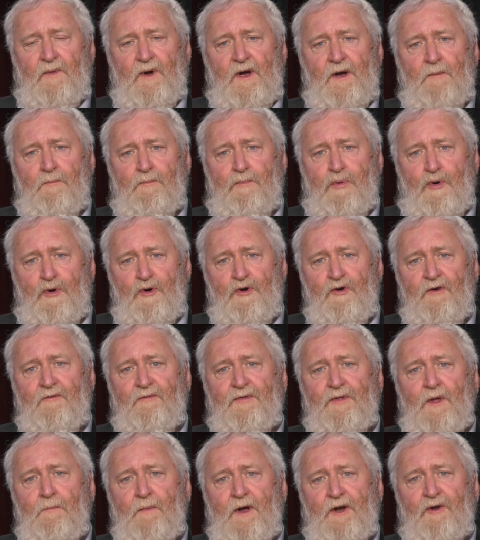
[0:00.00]
improve
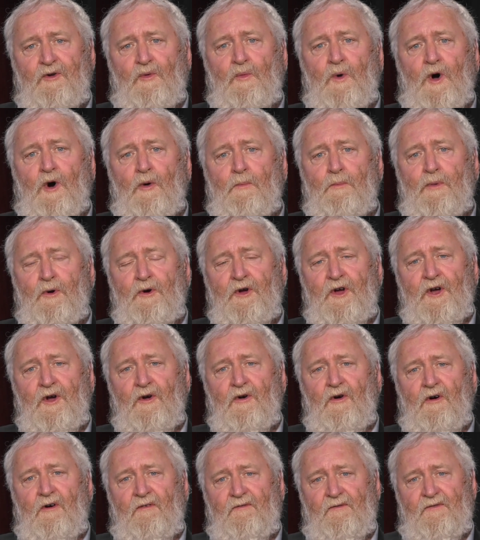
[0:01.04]
the mental well-being
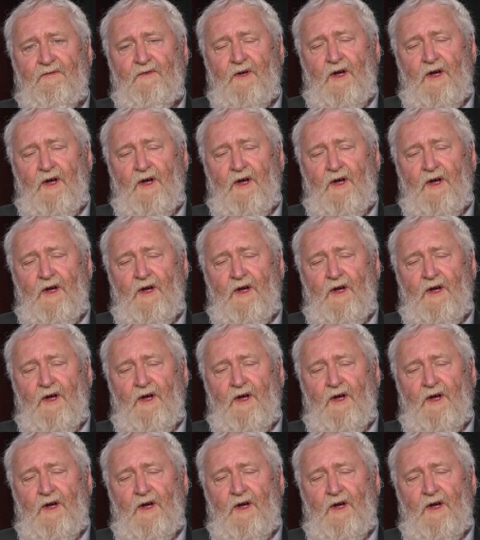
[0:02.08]
of